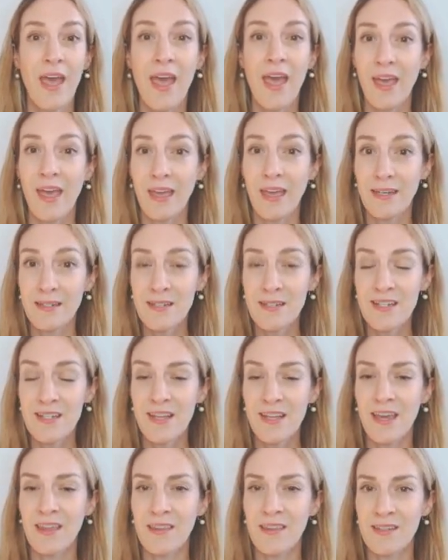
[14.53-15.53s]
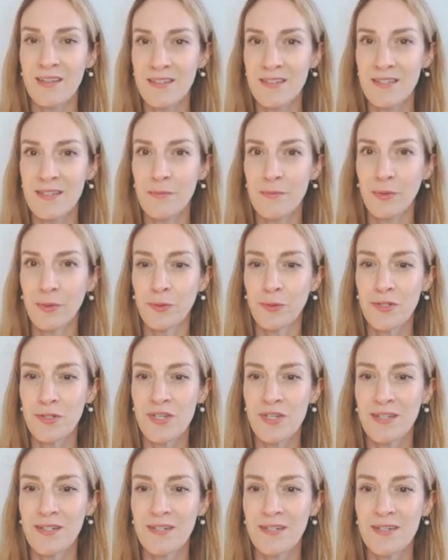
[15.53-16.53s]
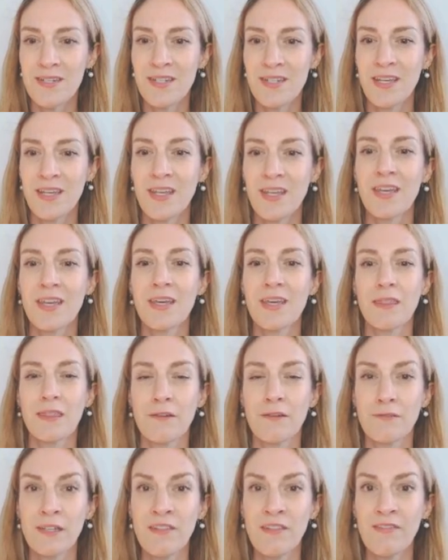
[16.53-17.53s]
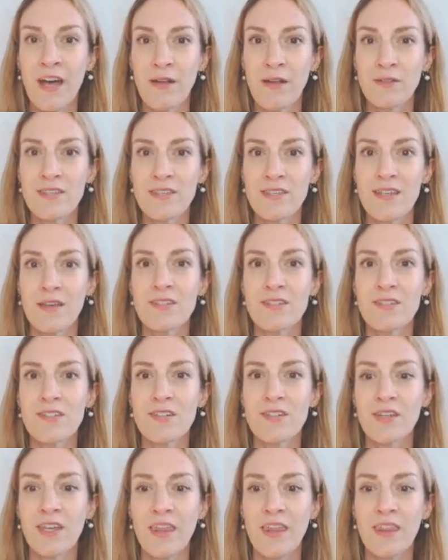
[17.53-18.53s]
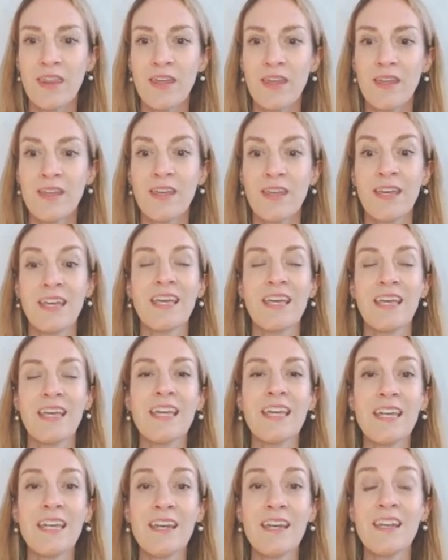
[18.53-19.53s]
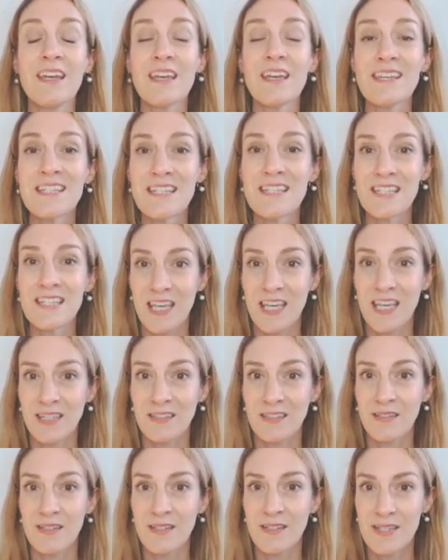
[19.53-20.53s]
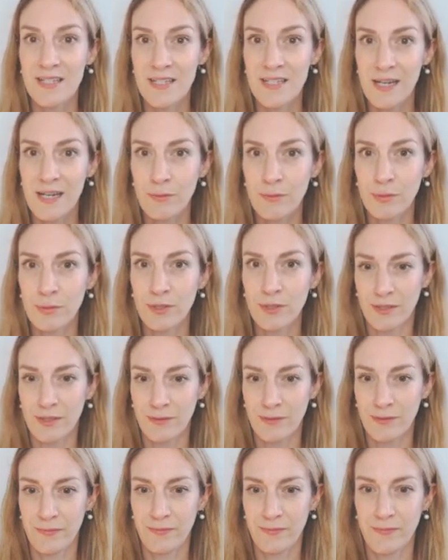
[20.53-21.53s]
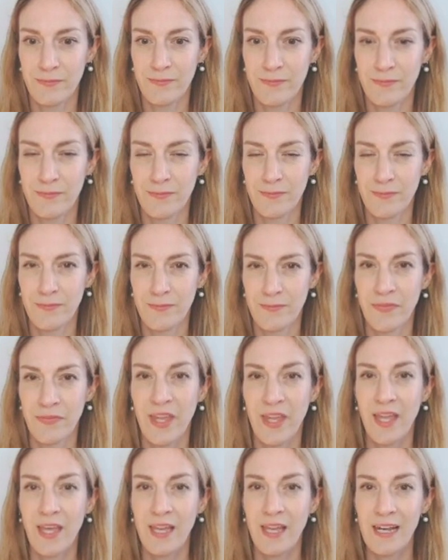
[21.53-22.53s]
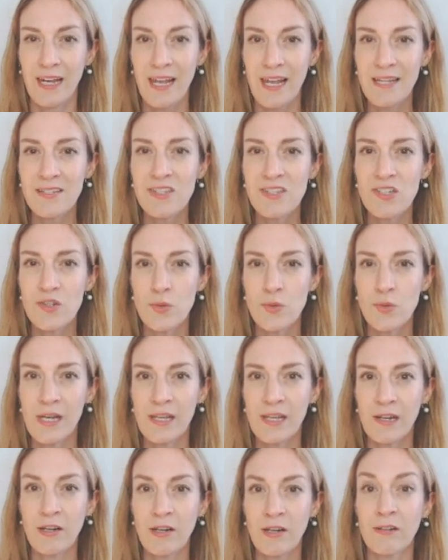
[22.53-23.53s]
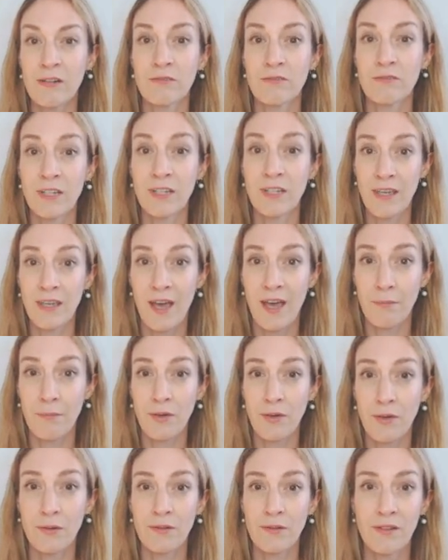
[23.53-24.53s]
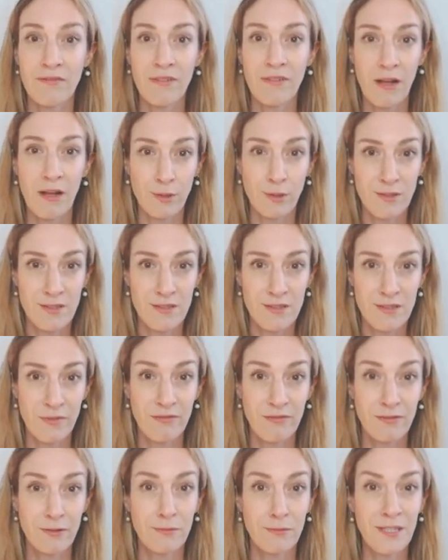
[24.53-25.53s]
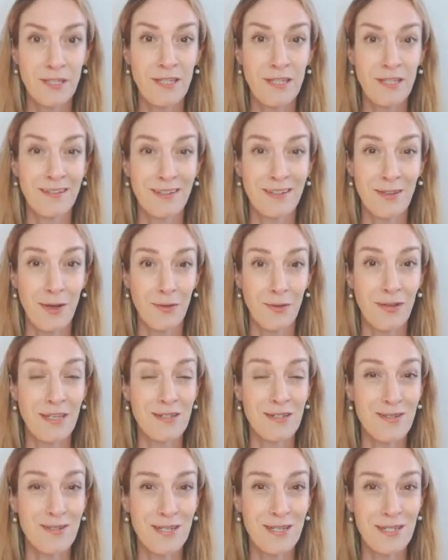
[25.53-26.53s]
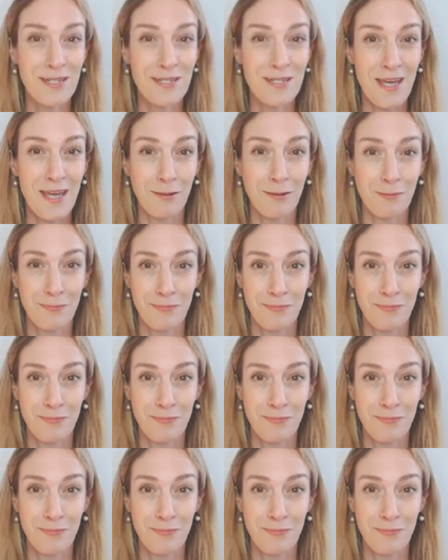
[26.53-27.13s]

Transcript: And this is important, three vowel sounds together in a single syllable. Let's do a little recap on the vowels before we go into detail.